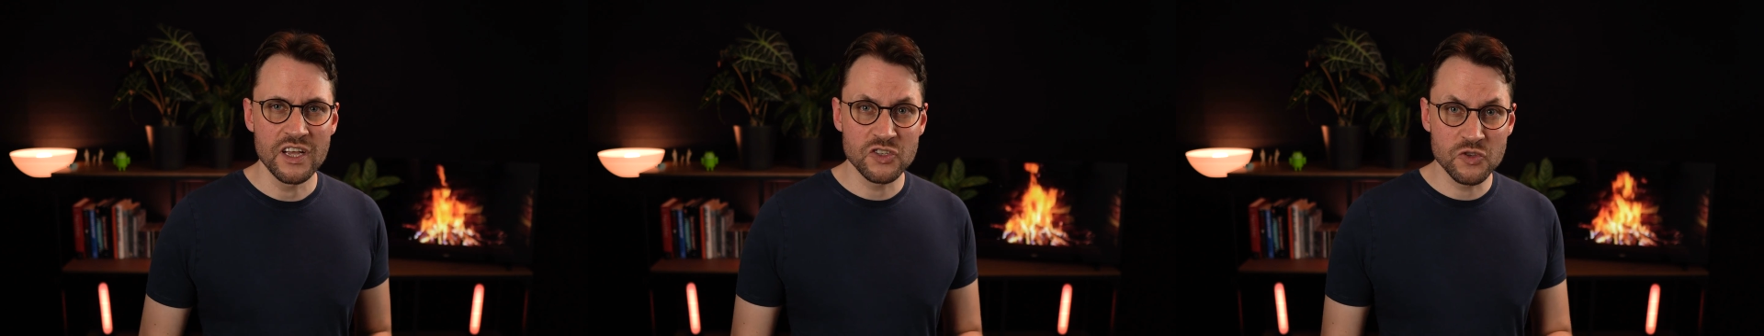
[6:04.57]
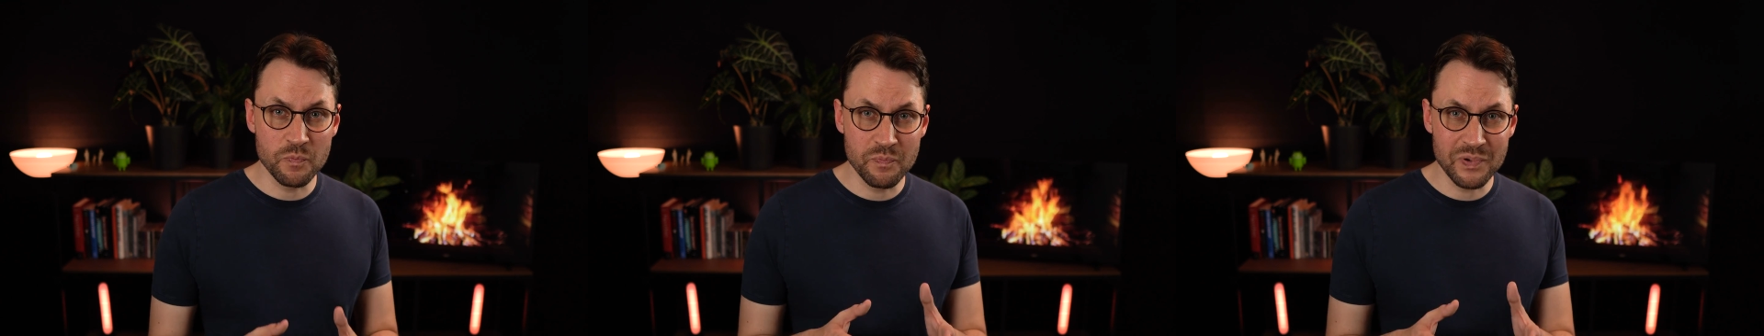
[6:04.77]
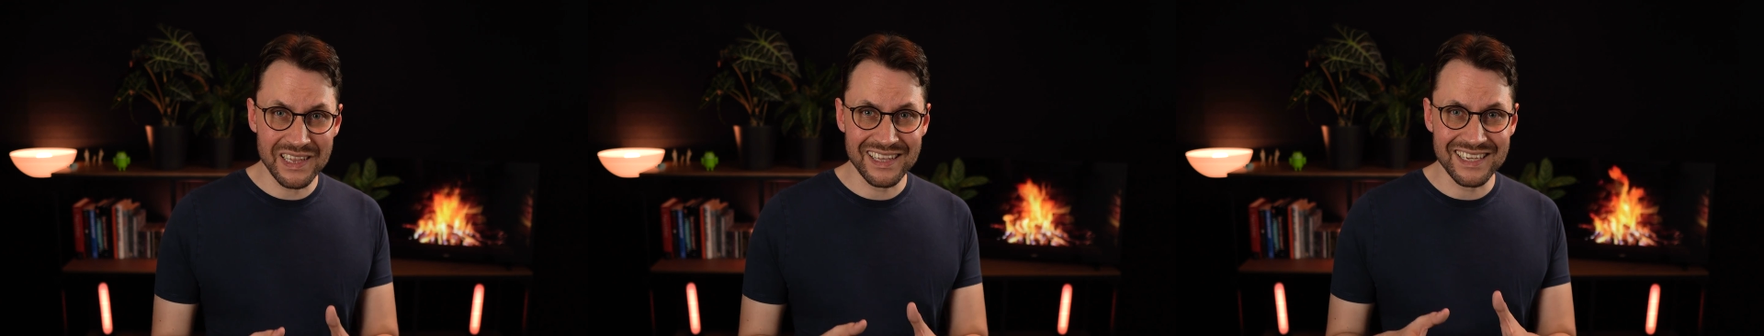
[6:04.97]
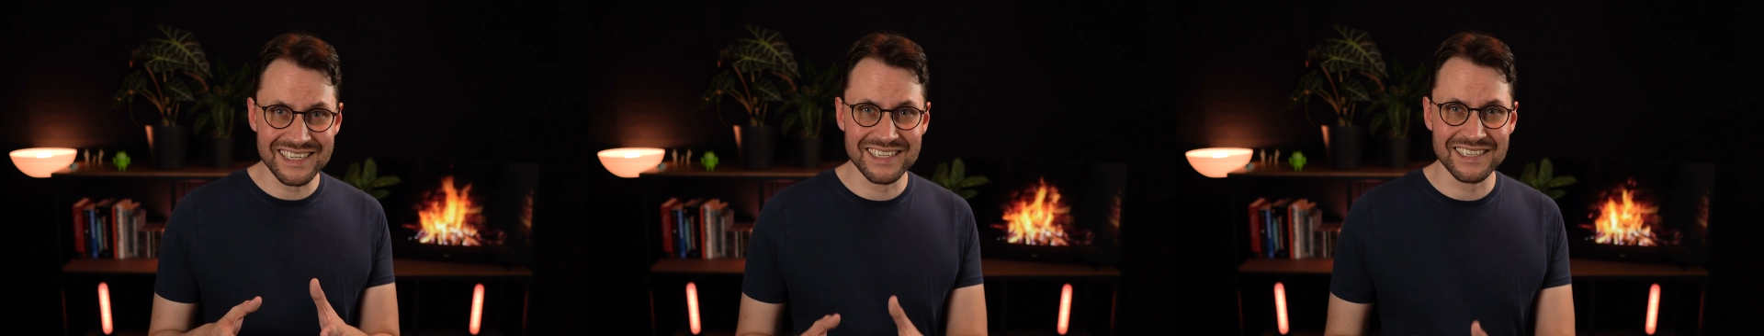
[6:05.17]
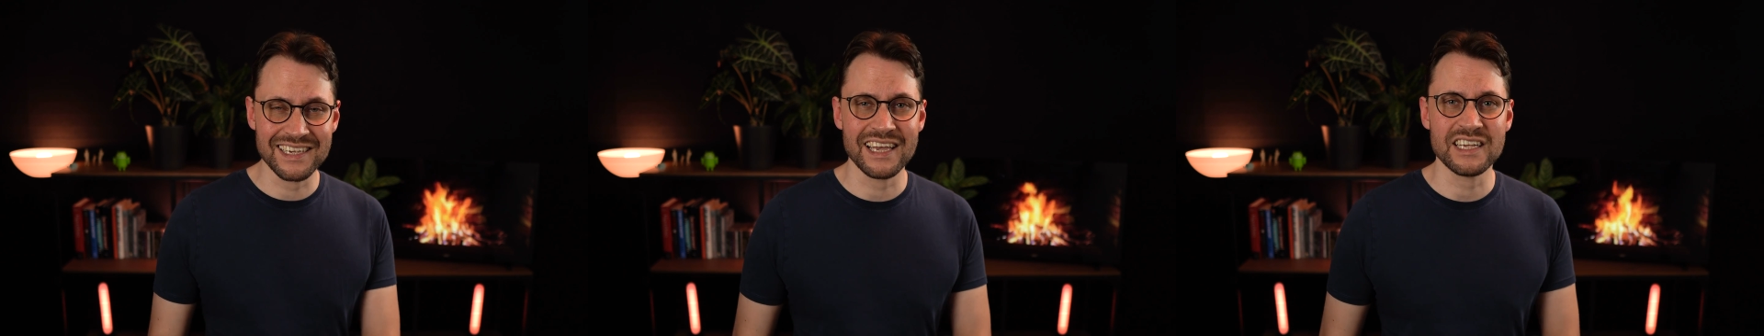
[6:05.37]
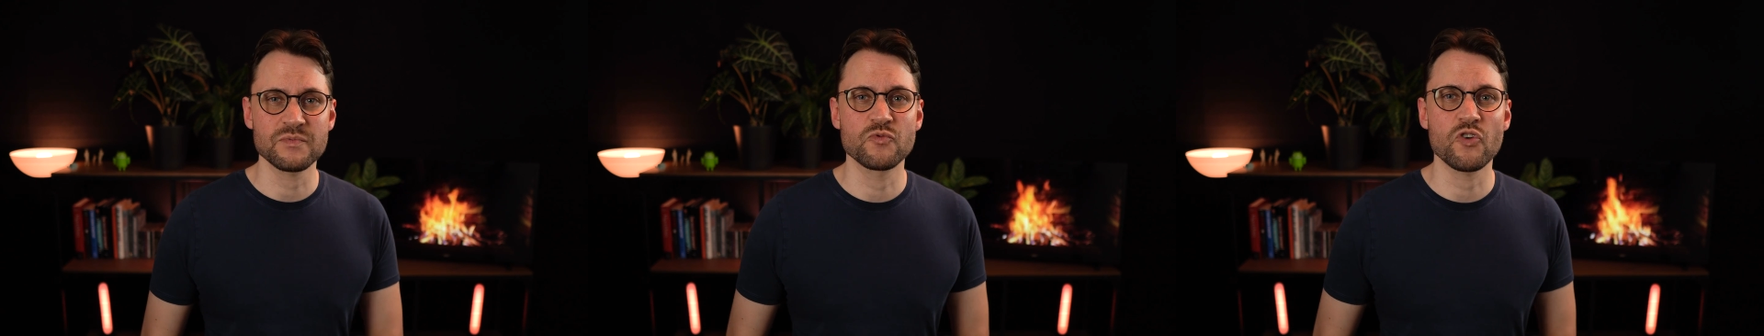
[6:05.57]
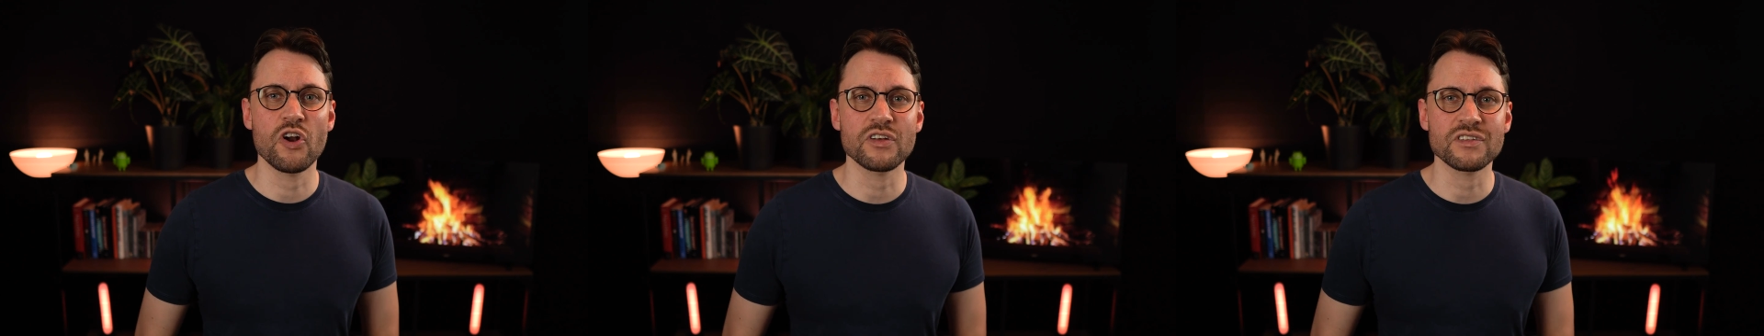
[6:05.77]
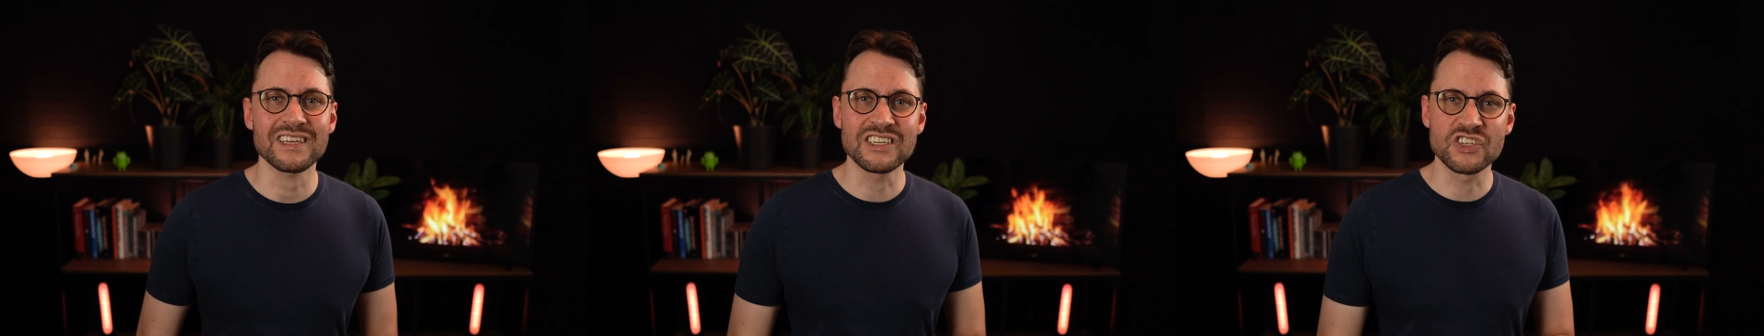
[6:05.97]
to build a SaaS
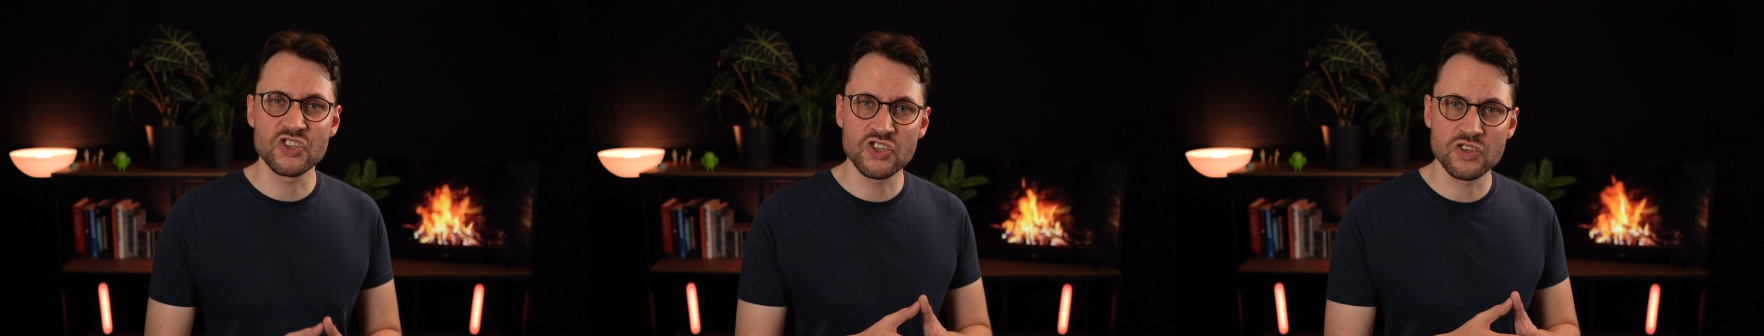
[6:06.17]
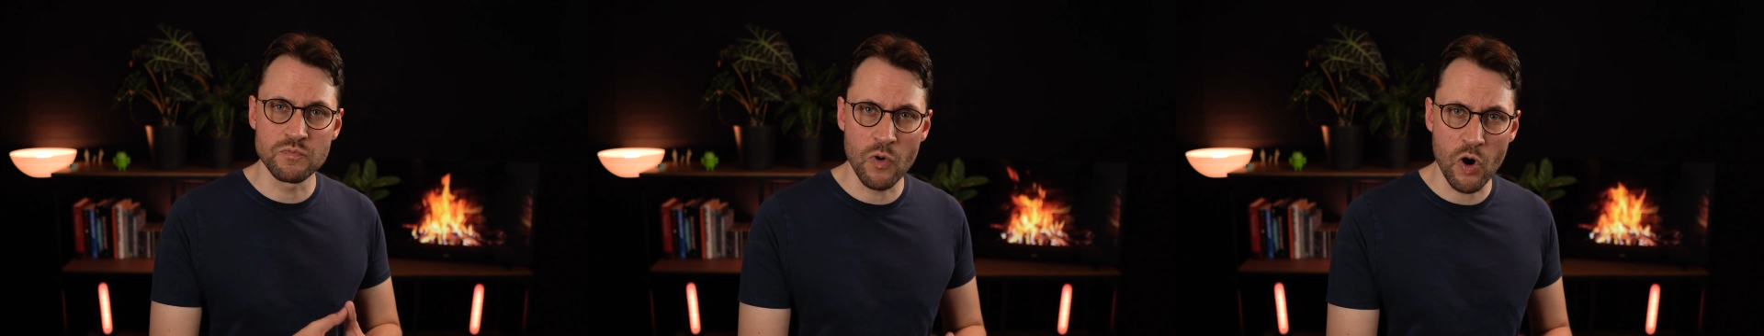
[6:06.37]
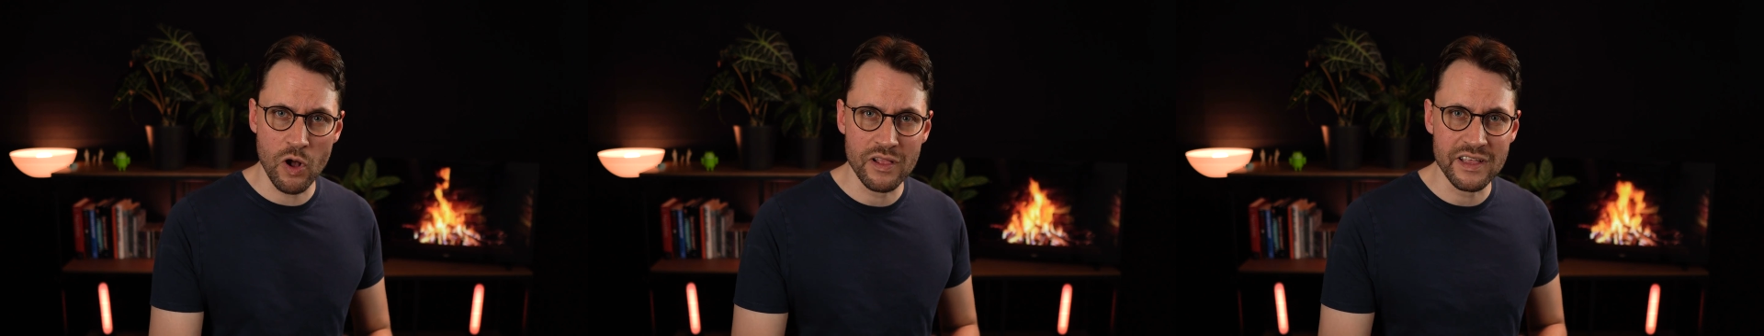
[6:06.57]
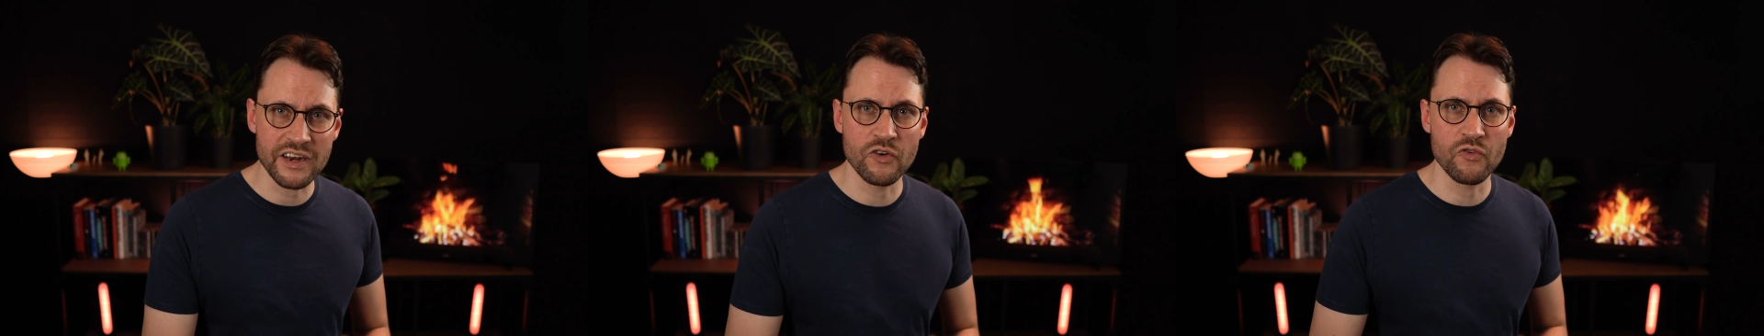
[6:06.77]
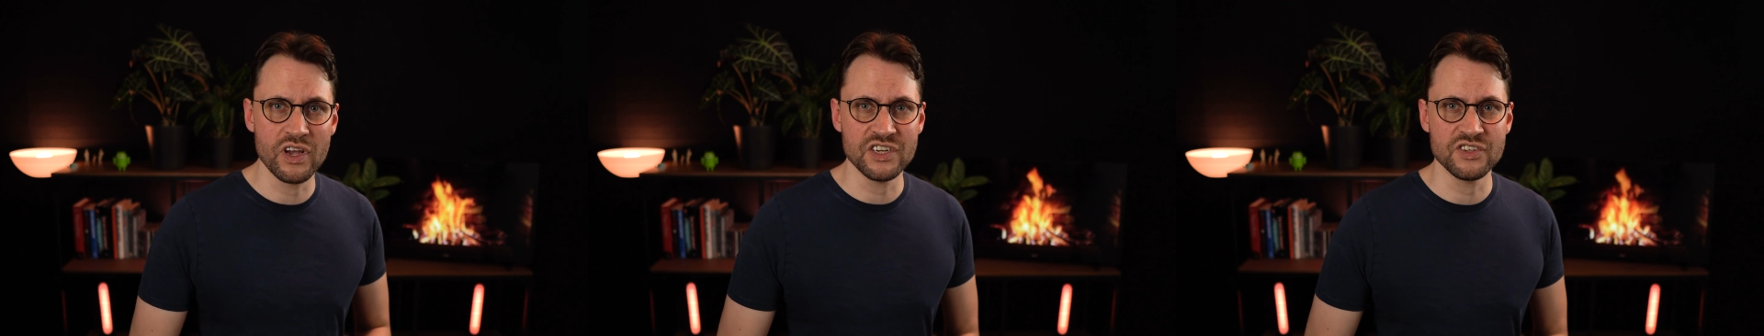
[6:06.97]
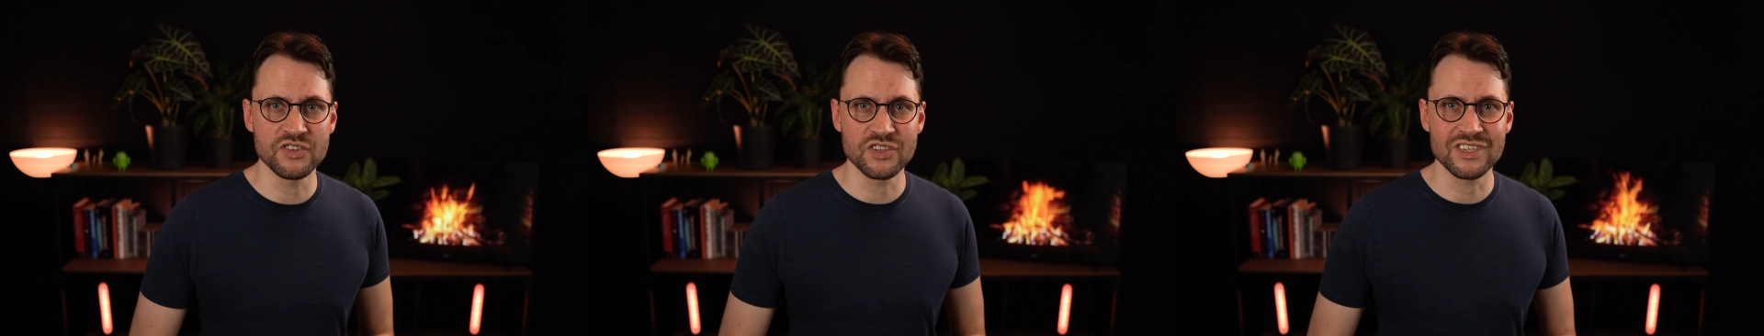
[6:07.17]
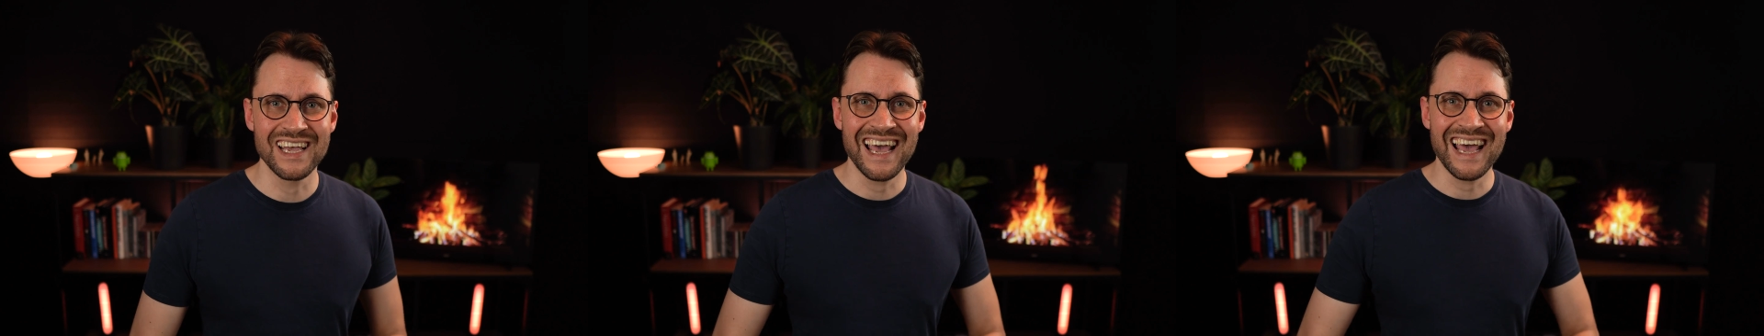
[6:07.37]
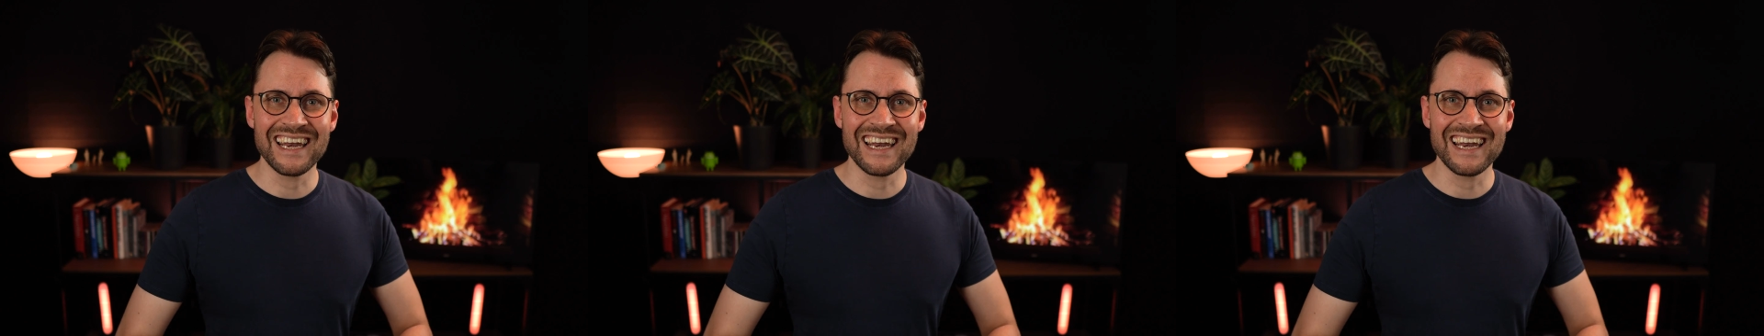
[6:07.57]
product in small iterations